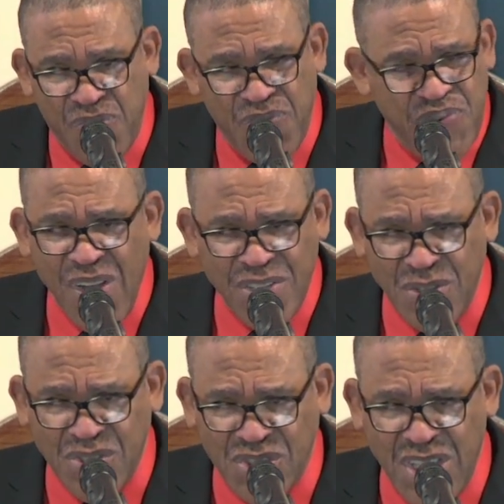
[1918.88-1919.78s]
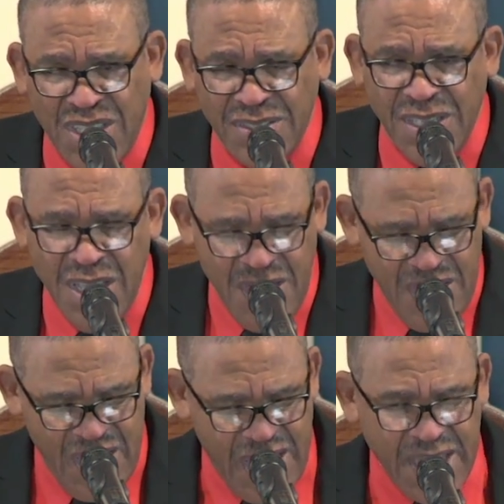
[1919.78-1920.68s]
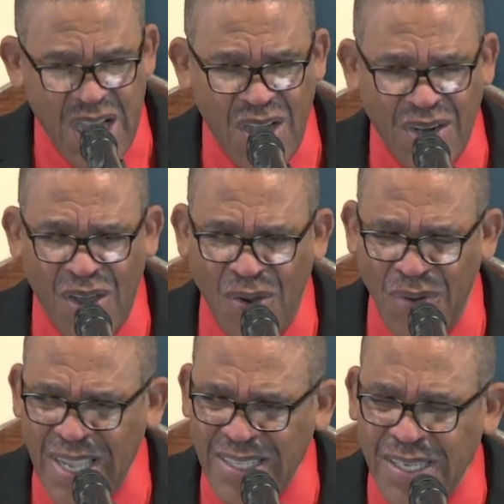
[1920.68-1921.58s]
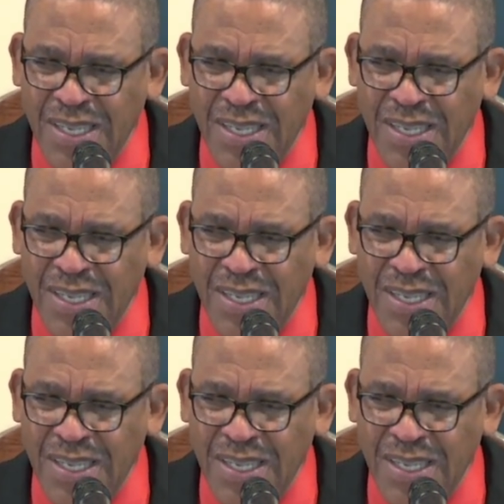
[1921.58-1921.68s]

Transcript: for your sin. Ain't God all right?